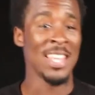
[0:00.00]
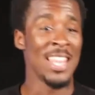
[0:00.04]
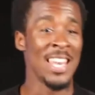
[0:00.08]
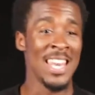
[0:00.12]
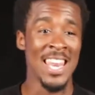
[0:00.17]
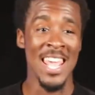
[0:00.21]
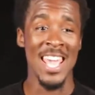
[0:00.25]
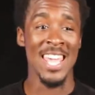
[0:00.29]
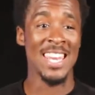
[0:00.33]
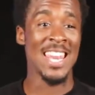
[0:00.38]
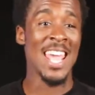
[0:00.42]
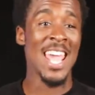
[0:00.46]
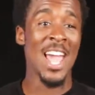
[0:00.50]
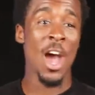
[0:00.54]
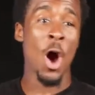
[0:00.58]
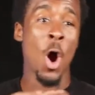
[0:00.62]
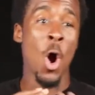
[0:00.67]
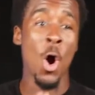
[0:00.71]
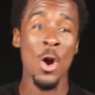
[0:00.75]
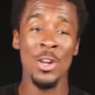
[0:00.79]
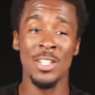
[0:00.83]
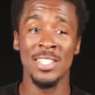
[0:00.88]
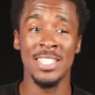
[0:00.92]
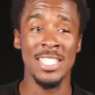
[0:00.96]
They, they
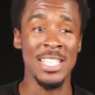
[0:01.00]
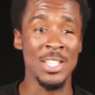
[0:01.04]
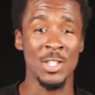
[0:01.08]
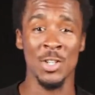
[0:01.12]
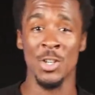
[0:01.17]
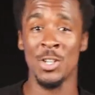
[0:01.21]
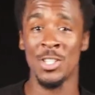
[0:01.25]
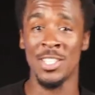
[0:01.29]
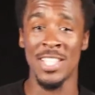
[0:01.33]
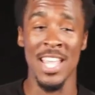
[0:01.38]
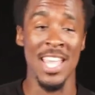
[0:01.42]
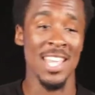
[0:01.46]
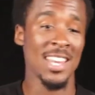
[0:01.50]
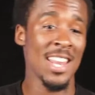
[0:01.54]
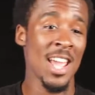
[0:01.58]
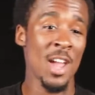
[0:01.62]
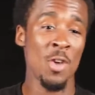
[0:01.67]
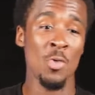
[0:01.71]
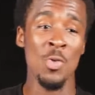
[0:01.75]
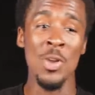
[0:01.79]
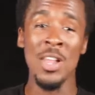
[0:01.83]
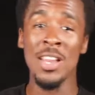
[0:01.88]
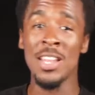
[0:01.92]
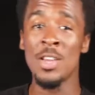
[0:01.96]
all the teachers, they,
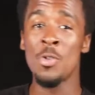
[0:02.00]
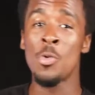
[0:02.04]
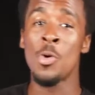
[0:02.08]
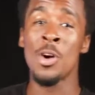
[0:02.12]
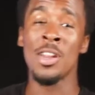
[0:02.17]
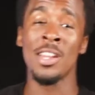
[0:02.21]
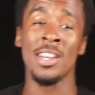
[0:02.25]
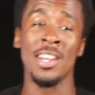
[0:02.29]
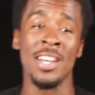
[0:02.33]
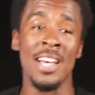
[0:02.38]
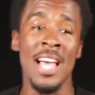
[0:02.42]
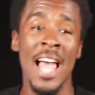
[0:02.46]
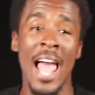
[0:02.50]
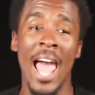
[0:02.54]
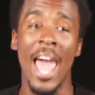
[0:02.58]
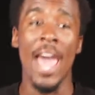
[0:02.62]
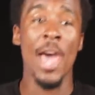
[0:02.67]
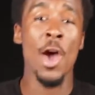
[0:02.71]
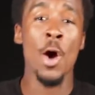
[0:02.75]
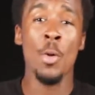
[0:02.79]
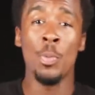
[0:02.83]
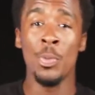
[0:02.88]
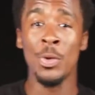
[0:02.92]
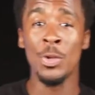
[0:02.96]
they really want to
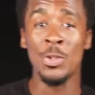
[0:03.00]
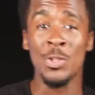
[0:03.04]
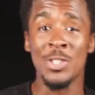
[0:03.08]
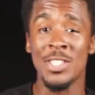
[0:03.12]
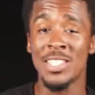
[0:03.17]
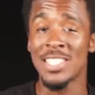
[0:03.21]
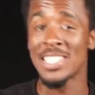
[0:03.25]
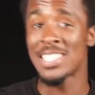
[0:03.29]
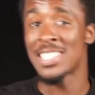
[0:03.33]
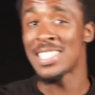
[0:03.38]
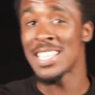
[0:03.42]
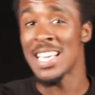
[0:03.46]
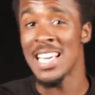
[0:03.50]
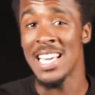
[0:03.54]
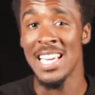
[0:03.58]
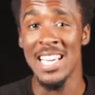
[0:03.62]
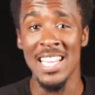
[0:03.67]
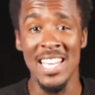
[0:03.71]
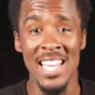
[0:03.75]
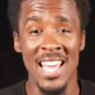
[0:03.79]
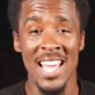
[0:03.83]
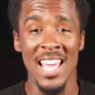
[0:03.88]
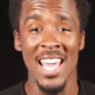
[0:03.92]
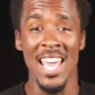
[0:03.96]
help you to
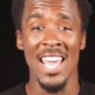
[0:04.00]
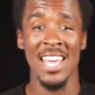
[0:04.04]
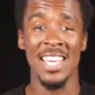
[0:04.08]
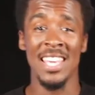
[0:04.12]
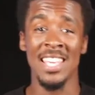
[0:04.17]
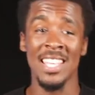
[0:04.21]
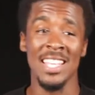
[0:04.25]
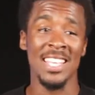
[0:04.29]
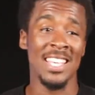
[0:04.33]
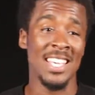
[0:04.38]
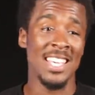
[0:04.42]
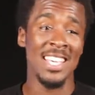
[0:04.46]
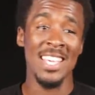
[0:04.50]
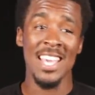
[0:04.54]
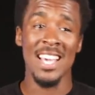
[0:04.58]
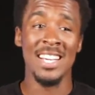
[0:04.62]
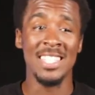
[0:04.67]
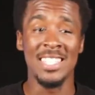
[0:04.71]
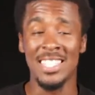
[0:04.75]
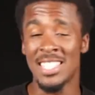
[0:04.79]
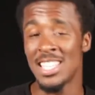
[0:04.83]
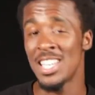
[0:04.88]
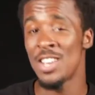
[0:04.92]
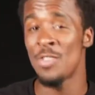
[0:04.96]
succeed and
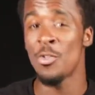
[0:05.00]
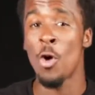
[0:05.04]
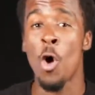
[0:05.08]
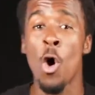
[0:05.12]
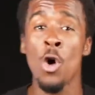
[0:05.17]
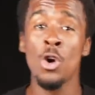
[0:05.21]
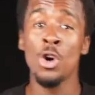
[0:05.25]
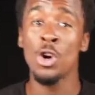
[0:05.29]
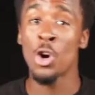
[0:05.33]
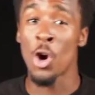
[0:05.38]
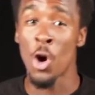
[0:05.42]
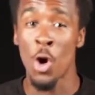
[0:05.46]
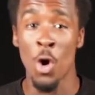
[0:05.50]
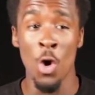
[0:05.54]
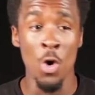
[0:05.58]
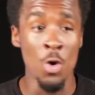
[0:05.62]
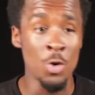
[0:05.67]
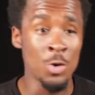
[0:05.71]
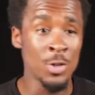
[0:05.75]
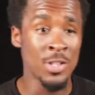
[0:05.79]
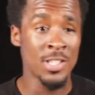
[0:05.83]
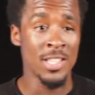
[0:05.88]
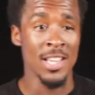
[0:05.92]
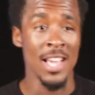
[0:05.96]
achieve all your
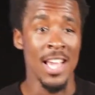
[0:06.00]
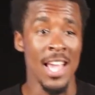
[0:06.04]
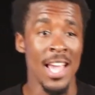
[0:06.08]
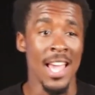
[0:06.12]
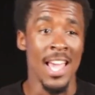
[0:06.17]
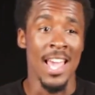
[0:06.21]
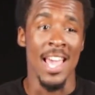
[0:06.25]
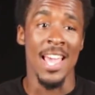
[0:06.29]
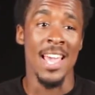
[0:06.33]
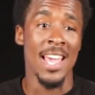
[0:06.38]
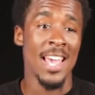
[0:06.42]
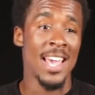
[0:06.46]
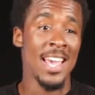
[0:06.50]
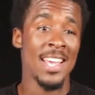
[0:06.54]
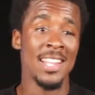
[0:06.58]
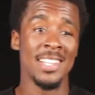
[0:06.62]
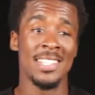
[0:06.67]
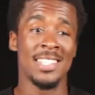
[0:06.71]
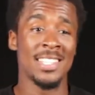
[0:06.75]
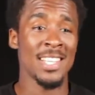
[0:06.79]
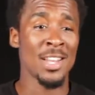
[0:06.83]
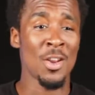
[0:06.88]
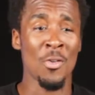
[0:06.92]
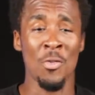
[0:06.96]
goals.
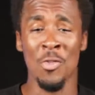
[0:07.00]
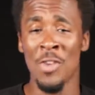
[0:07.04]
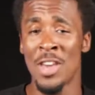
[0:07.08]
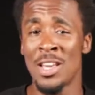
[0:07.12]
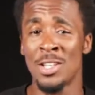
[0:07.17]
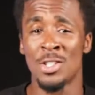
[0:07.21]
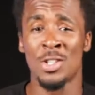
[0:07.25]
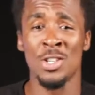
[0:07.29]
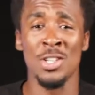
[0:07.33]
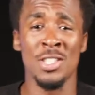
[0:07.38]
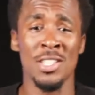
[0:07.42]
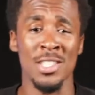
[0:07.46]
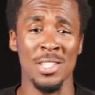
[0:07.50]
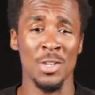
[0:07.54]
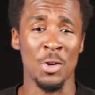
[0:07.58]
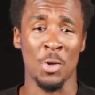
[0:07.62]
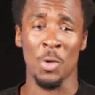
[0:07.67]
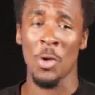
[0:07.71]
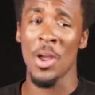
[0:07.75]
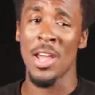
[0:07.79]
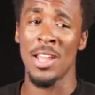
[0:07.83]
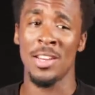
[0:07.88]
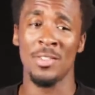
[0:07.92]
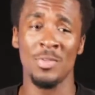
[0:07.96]
And Santa Fe is
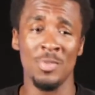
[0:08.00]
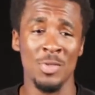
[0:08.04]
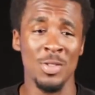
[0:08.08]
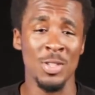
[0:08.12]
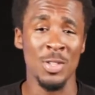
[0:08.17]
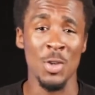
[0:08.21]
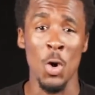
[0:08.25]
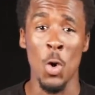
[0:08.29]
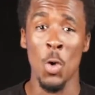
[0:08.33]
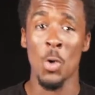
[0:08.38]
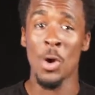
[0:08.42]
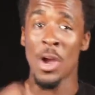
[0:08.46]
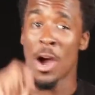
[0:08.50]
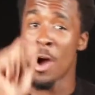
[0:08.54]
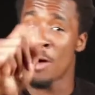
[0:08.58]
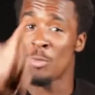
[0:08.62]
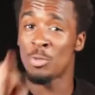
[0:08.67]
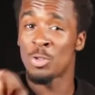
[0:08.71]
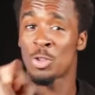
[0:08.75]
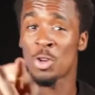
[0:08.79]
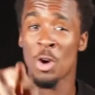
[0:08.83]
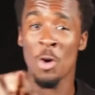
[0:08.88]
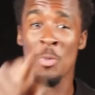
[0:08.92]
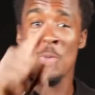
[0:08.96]
just great. So
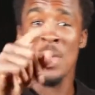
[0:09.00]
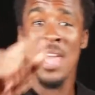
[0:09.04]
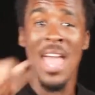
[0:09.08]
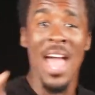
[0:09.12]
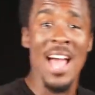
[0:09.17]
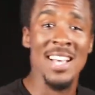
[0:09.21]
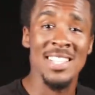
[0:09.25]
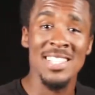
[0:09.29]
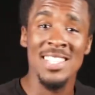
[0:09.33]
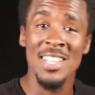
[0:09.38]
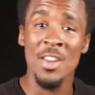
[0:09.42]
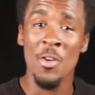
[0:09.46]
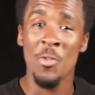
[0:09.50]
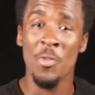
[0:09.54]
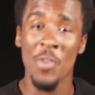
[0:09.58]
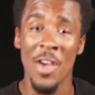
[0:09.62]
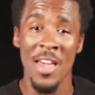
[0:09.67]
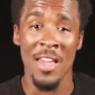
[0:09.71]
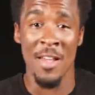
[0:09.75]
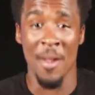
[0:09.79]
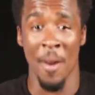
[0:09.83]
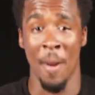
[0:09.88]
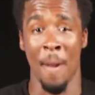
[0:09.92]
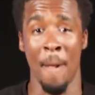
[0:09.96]
come join me at Santa
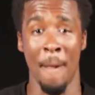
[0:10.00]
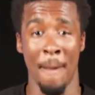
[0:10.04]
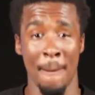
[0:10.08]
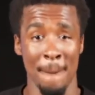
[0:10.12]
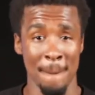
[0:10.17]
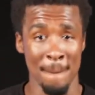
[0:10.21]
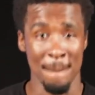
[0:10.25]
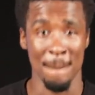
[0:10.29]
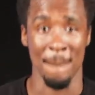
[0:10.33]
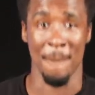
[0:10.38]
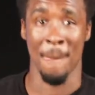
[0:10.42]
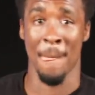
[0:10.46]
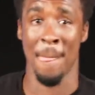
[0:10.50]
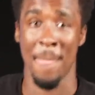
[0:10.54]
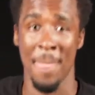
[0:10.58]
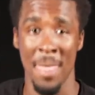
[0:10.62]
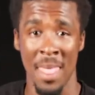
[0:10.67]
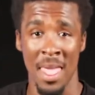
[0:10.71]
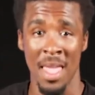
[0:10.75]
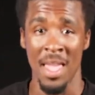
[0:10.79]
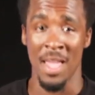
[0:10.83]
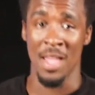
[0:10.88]
Fe.